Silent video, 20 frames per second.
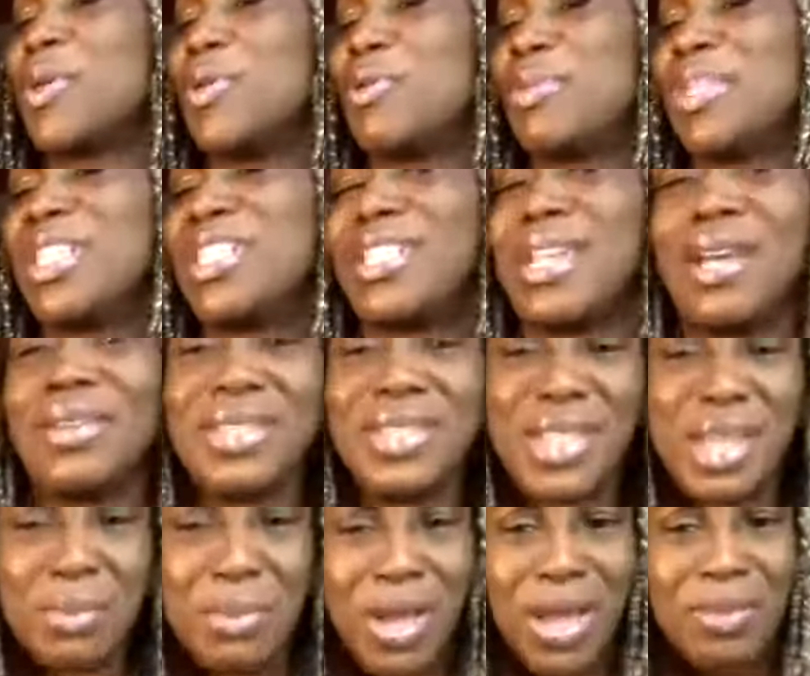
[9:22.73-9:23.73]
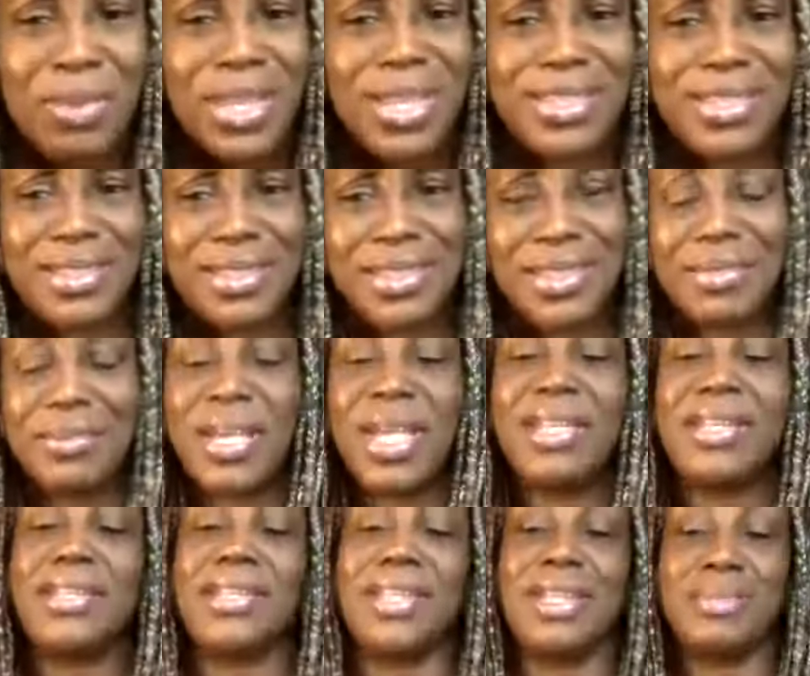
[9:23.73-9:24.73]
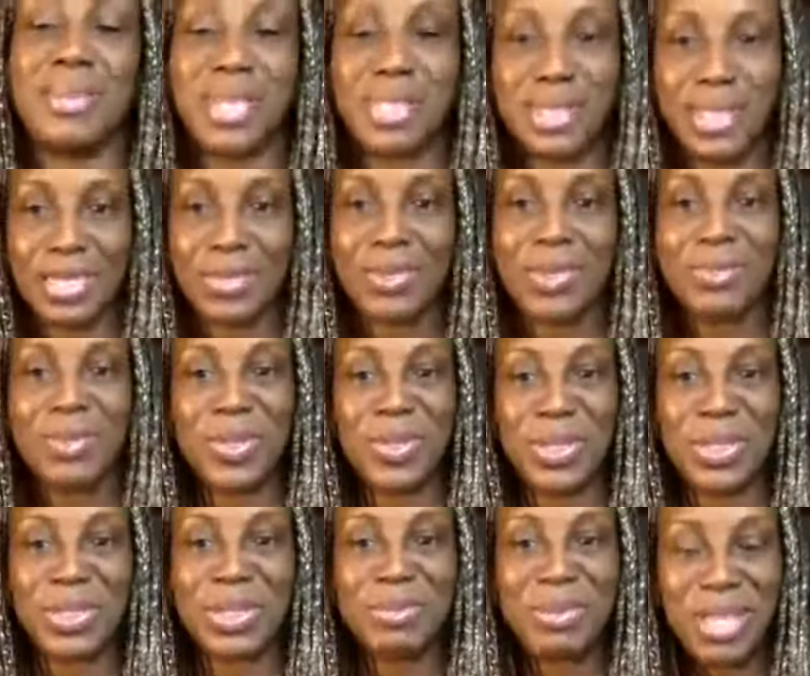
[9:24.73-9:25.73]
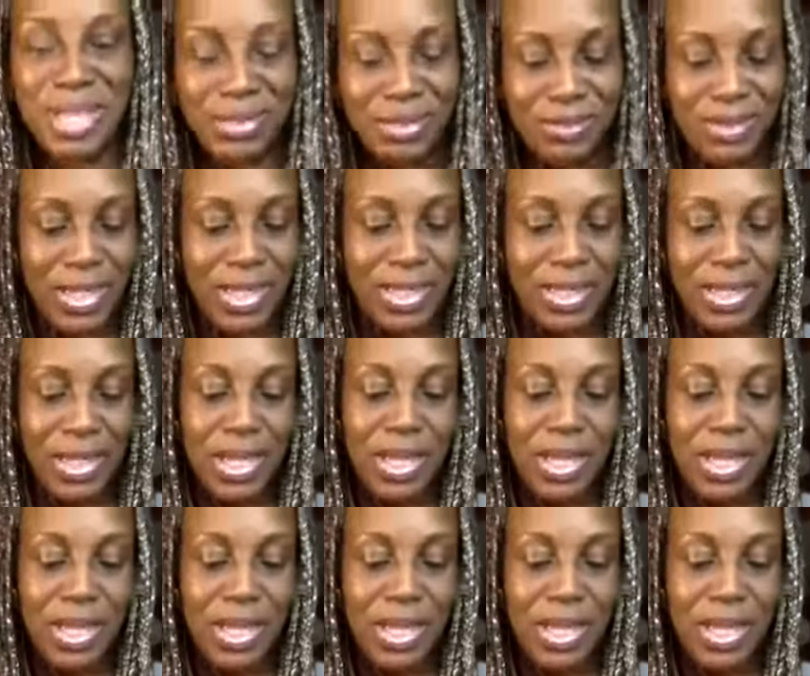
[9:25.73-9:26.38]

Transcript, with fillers: home and showers, he's like, Mommy, I still smell it. I'm like, That's what I'm talking about, right?